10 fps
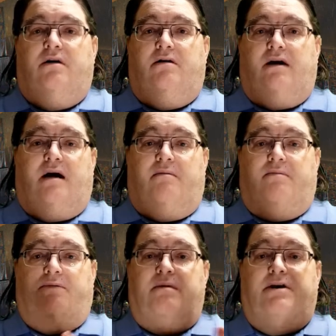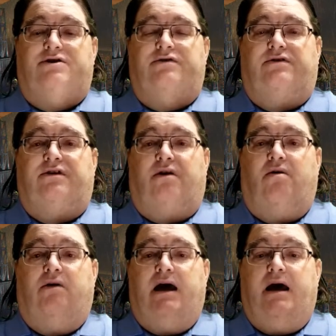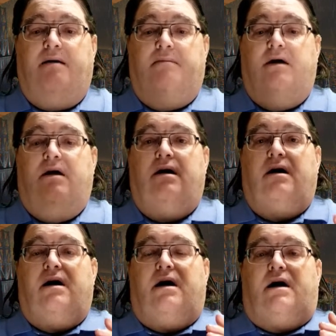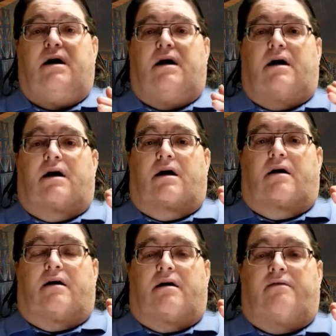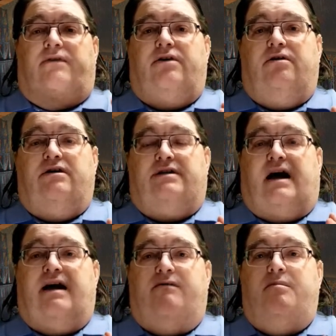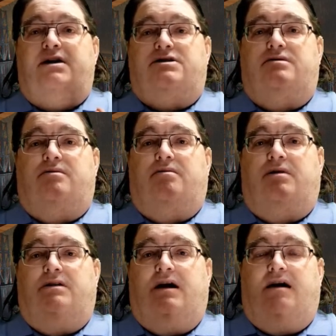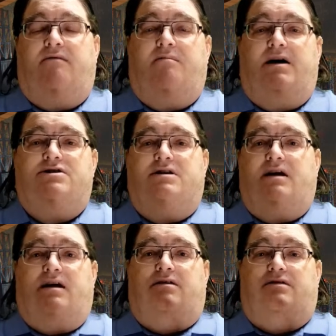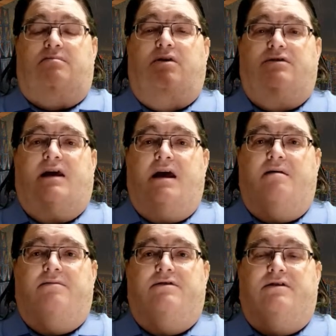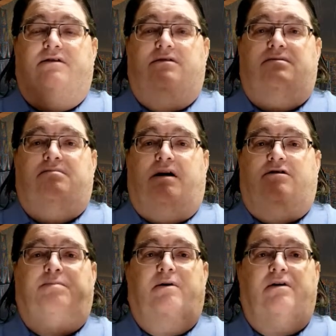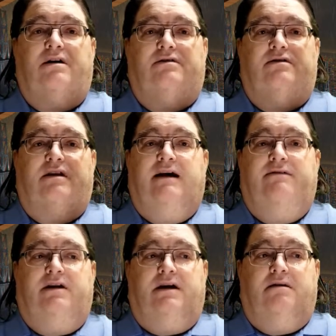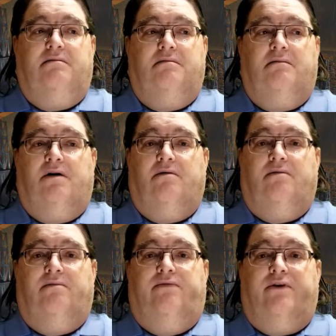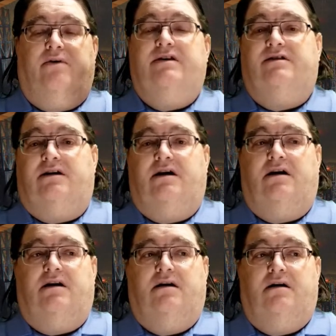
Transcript: got pretty much used to the whole game. If you notice, I haven't mentioned one thing I haven't mentioned that's in most games is experience, leveling. Well, there isn't none.